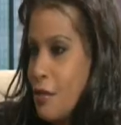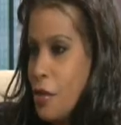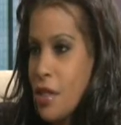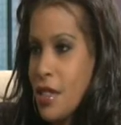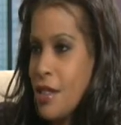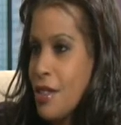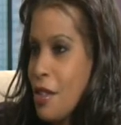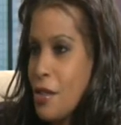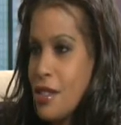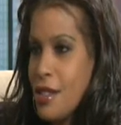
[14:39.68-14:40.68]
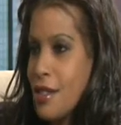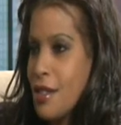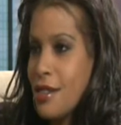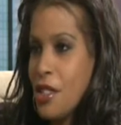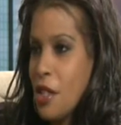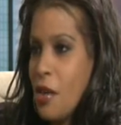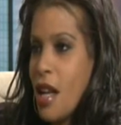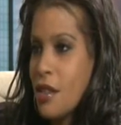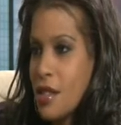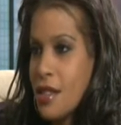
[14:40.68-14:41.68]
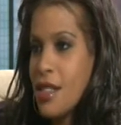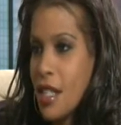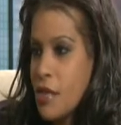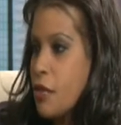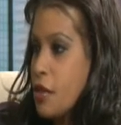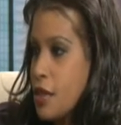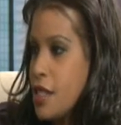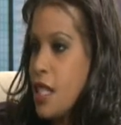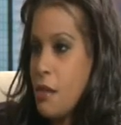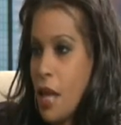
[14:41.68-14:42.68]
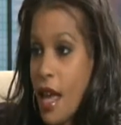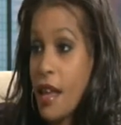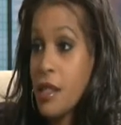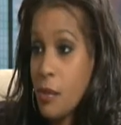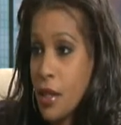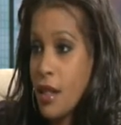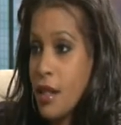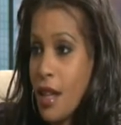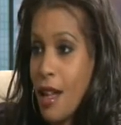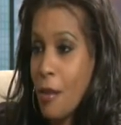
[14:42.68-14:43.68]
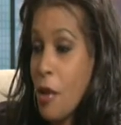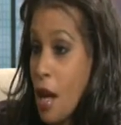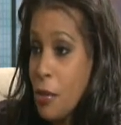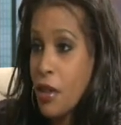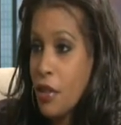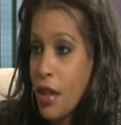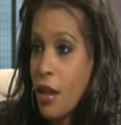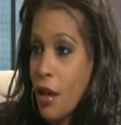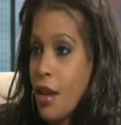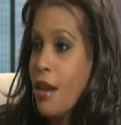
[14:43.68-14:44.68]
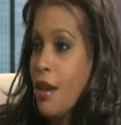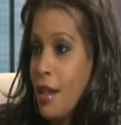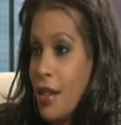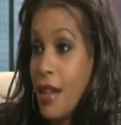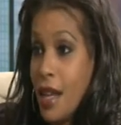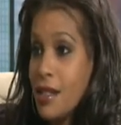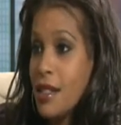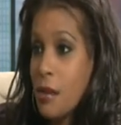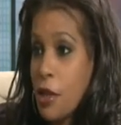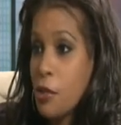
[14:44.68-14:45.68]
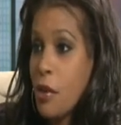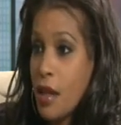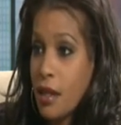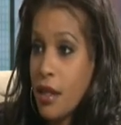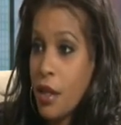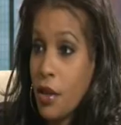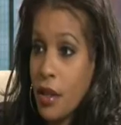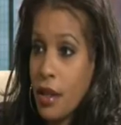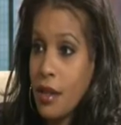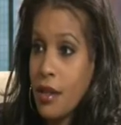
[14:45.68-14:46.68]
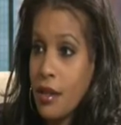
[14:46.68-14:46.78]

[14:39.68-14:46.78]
really goes to show how successful the team has been and how popular they are in the Kansas City metropolitan area.